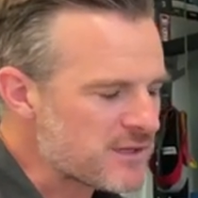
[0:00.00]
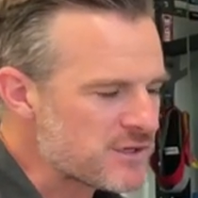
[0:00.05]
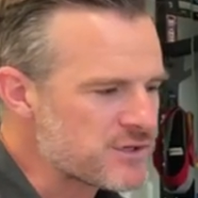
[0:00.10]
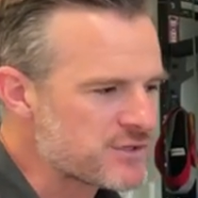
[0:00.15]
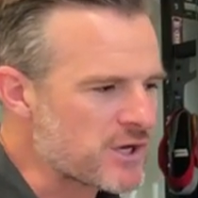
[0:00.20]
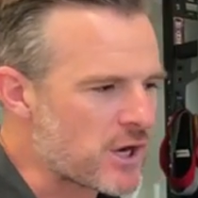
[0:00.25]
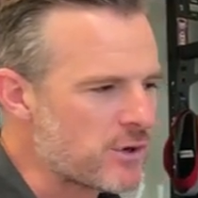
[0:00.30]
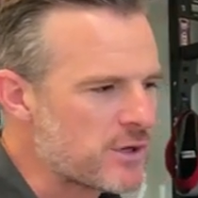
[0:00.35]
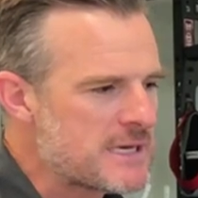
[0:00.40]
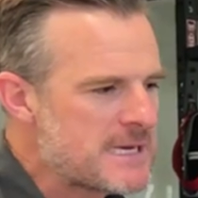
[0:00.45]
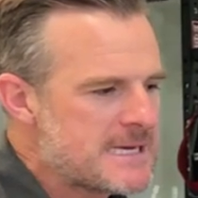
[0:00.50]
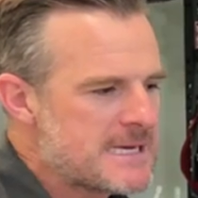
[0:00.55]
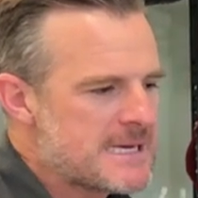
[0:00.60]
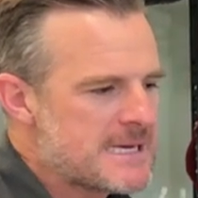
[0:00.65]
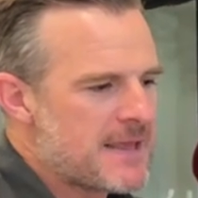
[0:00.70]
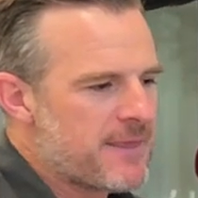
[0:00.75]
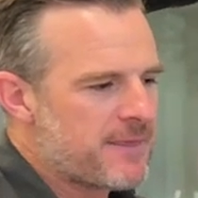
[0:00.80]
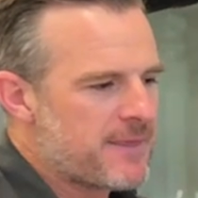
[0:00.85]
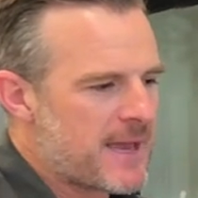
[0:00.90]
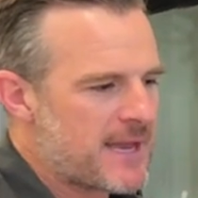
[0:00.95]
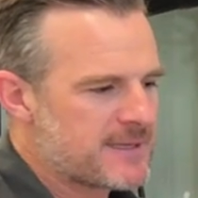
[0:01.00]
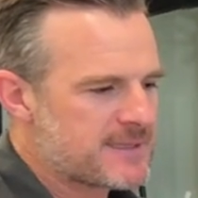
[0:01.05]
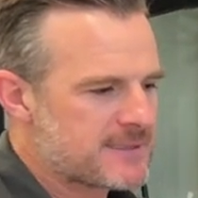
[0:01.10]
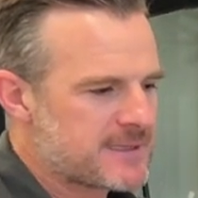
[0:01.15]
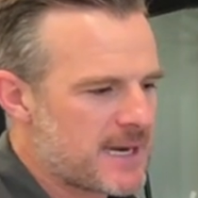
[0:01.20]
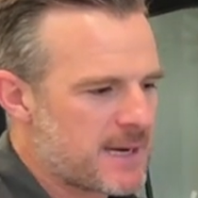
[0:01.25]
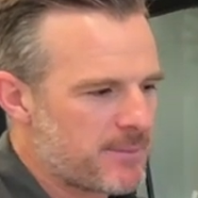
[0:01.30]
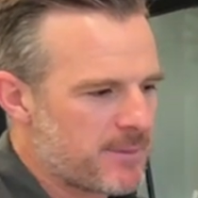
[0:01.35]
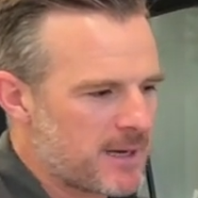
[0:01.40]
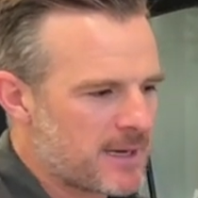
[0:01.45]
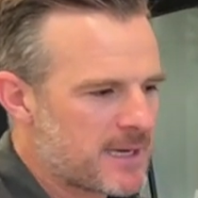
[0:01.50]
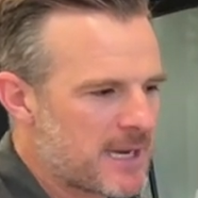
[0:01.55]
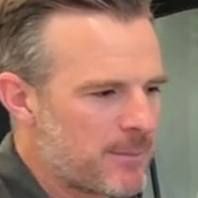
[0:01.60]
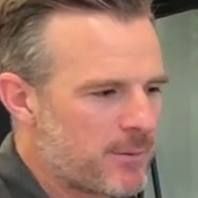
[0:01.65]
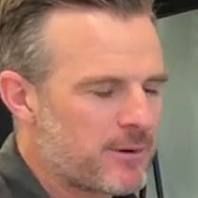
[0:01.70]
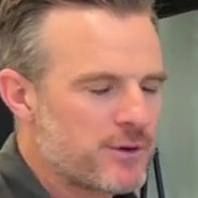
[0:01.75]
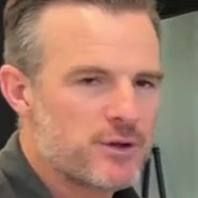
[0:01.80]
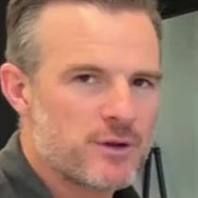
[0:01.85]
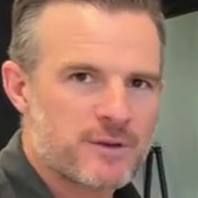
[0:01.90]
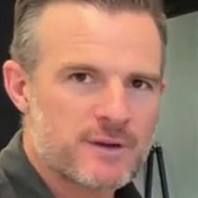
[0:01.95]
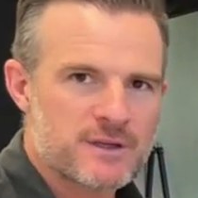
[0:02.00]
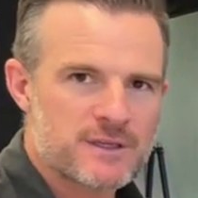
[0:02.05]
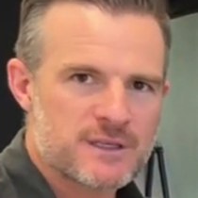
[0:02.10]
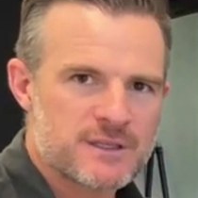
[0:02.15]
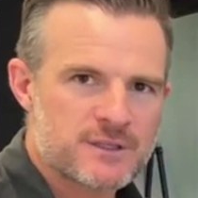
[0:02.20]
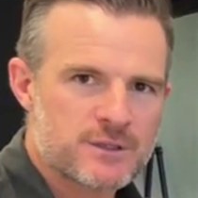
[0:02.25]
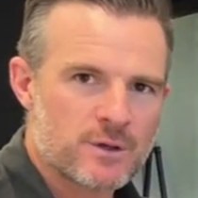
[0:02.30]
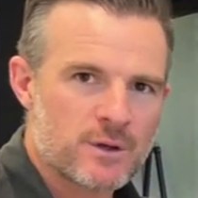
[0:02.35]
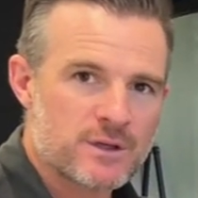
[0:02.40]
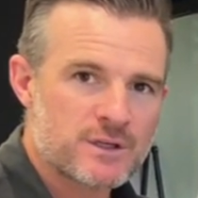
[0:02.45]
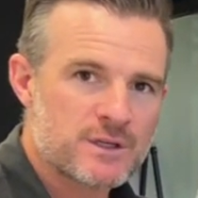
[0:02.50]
So that's a couple of new things she's doing.